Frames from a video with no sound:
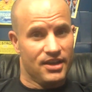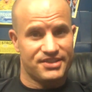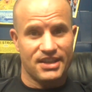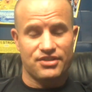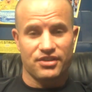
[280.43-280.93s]

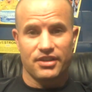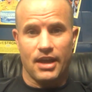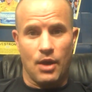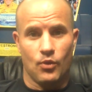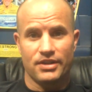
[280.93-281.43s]

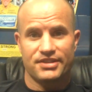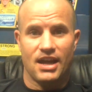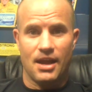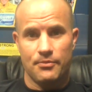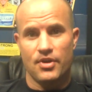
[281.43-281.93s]
Essentially, at one
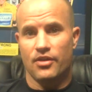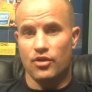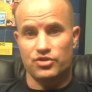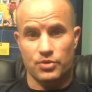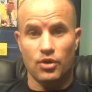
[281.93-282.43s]
time,
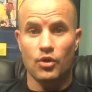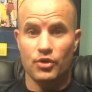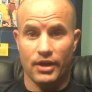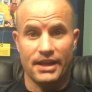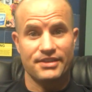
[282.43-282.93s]
those were
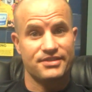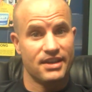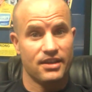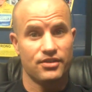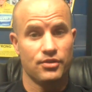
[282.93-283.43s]
whole grains
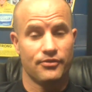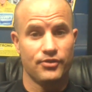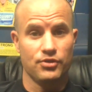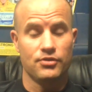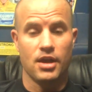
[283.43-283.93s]
taken to a
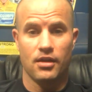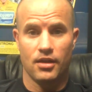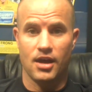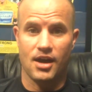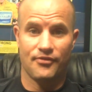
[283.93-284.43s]
food
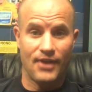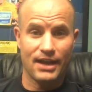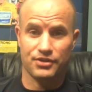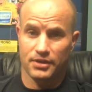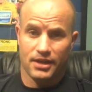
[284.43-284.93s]

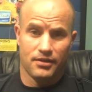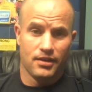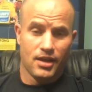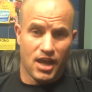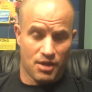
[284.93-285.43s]
factory
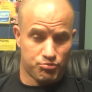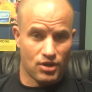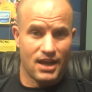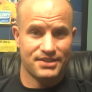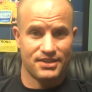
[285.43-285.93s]
and
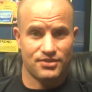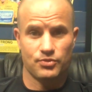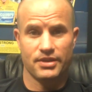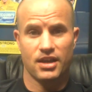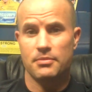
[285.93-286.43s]

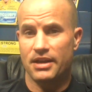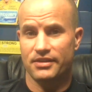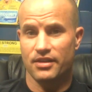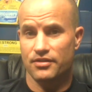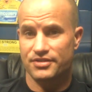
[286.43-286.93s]
processed. When they come
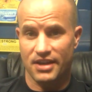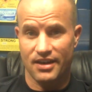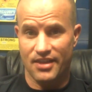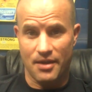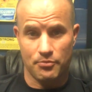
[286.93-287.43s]
out the other
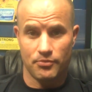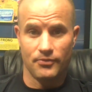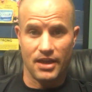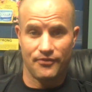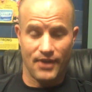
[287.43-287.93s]
side of
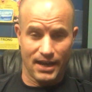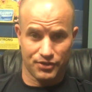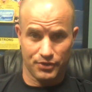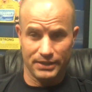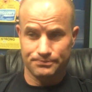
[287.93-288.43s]
that
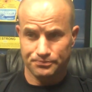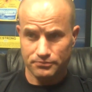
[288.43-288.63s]
factory,